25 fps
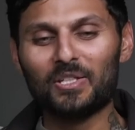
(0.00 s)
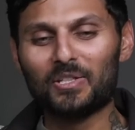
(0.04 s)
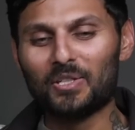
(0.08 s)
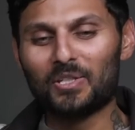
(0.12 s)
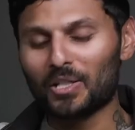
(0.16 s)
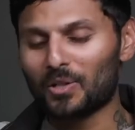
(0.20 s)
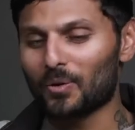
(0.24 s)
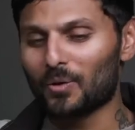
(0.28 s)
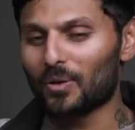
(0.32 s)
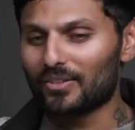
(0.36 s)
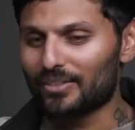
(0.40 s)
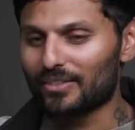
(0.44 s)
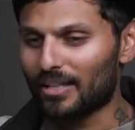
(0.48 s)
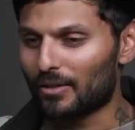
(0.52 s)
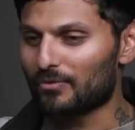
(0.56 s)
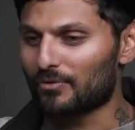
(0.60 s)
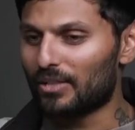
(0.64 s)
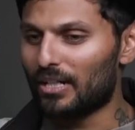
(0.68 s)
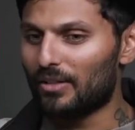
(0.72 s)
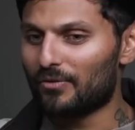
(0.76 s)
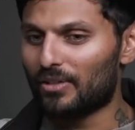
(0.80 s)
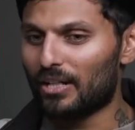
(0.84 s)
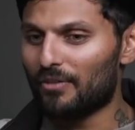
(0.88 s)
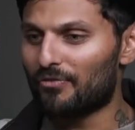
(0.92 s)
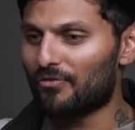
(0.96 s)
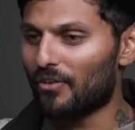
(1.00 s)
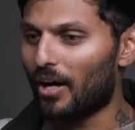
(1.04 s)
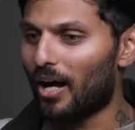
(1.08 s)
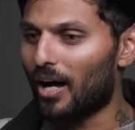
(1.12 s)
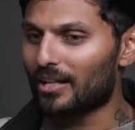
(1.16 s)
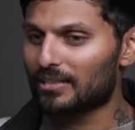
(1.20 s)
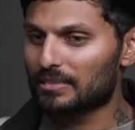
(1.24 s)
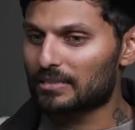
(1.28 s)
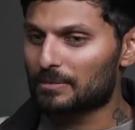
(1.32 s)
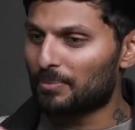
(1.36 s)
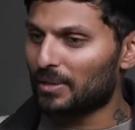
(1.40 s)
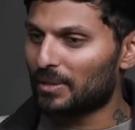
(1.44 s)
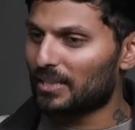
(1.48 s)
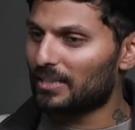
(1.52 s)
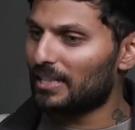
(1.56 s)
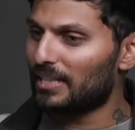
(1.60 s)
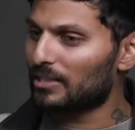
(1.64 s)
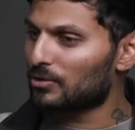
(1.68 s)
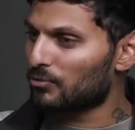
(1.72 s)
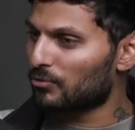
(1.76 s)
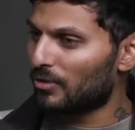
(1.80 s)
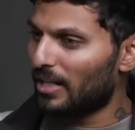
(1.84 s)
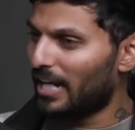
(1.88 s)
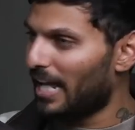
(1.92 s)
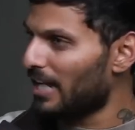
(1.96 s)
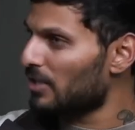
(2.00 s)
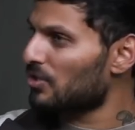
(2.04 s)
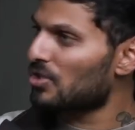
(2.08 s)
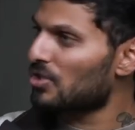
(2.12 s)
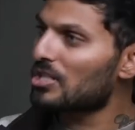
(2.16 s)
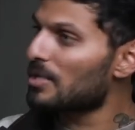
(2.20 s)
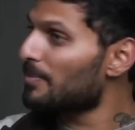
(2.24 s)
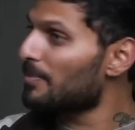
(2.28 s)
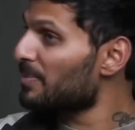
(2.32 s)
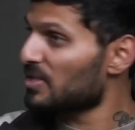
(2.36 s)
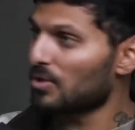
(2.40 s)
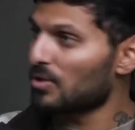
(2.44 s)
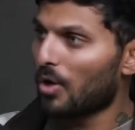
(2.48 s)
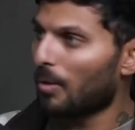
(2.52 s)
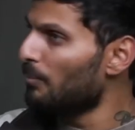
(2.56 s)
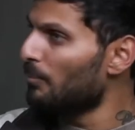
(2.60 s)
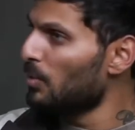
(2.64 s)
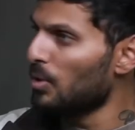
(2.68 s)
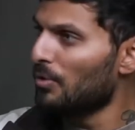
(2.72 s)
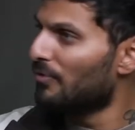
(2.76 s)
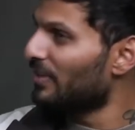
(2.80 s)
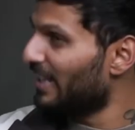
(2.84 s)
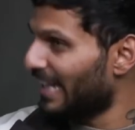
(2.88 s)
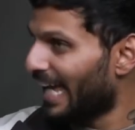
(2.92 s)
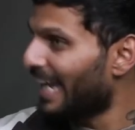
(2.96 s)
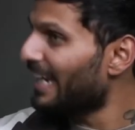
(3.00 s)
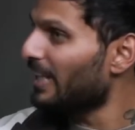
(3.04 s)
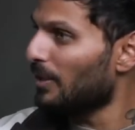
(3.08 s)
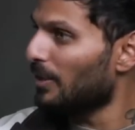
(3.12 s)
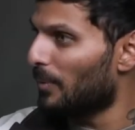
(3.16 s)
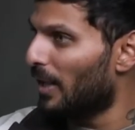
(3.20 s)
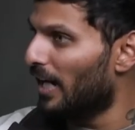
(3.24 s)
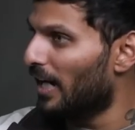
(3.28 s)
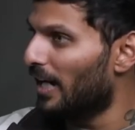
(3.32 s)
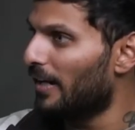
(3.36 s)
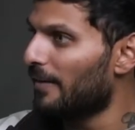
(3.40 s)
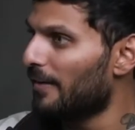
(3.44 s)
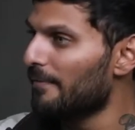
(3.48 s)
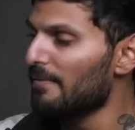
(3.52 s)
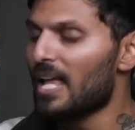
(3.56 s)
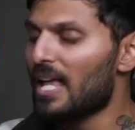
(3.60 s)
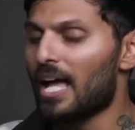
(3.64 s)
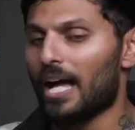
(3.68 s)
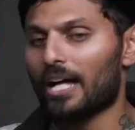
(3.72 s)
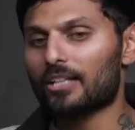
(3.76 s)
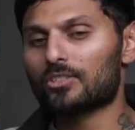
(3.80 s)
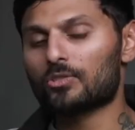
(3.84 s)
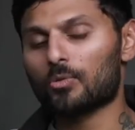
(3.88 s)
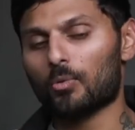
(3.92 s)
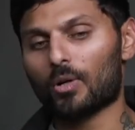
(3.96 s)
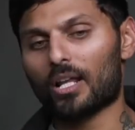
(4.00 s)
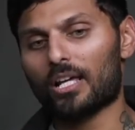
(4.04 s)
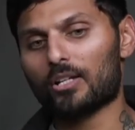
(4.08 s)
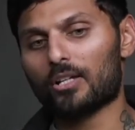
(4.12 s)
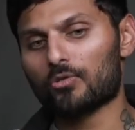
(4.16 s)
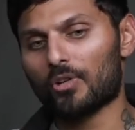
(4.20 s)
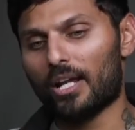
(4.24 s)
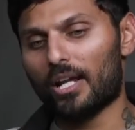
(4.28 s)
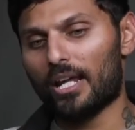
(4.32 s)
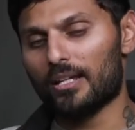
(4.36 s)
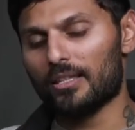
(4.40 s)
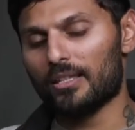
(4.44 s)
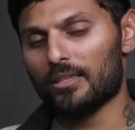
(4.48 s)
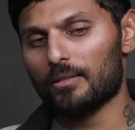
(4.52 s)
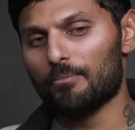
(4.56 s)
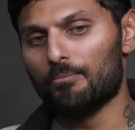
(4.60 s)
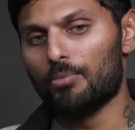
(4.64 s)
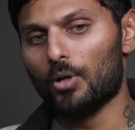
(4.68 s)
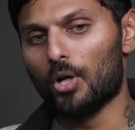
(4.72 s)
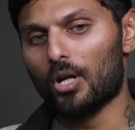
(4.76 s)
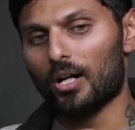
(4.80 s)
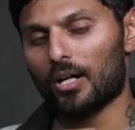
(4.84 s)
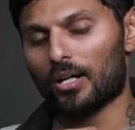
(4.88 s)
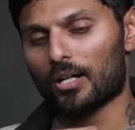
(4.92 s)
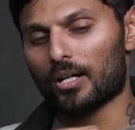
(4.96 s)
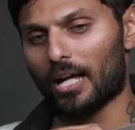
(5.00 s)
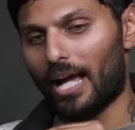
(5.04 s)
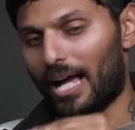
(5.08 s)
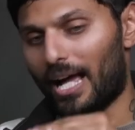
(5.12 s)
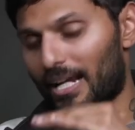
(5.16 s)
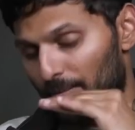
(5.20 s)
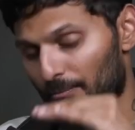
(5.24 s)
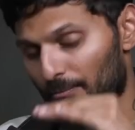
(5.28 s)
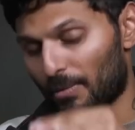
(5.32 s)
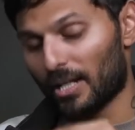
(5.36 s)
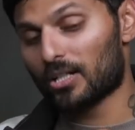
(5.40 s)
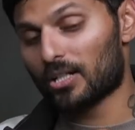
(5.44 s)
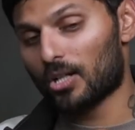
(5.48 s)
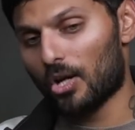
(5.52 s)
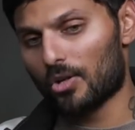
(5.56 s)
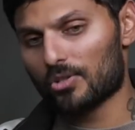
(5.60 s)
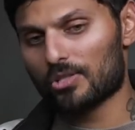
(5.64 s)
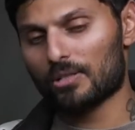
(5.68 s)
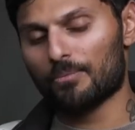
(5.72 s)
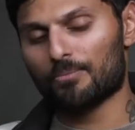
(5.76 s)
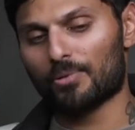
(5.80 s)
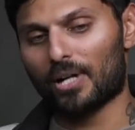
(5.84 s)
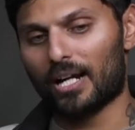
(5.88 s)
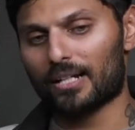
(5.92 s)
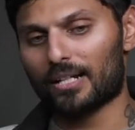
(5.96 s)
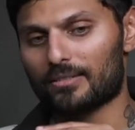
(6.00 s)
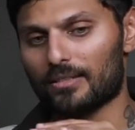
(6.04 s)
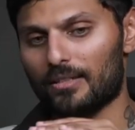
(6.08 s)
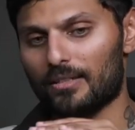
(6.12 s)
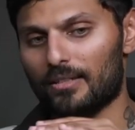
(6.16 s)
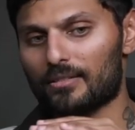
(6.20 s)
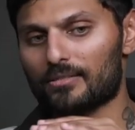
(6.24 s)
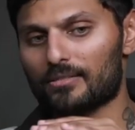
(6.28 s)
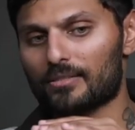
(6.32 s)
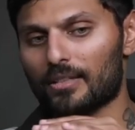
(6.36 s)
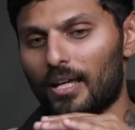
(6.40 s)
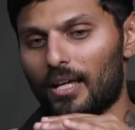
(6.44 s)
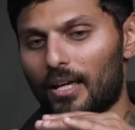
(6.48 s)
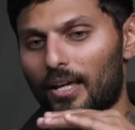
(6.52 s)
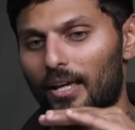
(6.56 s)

you're doing all of that really, really fast, but this relationship is not moving anywhere. And so what I created in the book and in my coaching practice